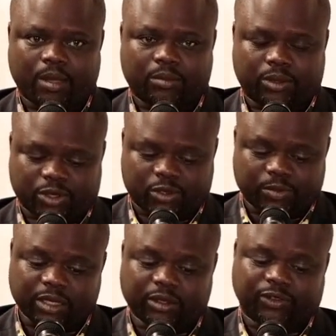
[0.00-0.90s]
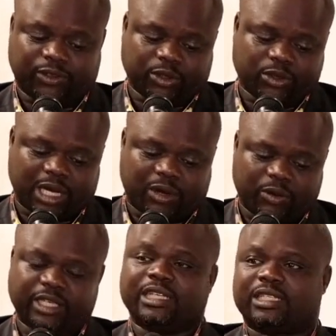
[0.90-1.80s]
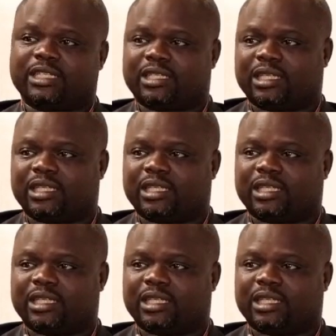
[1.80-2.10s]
Because many of you are witnesses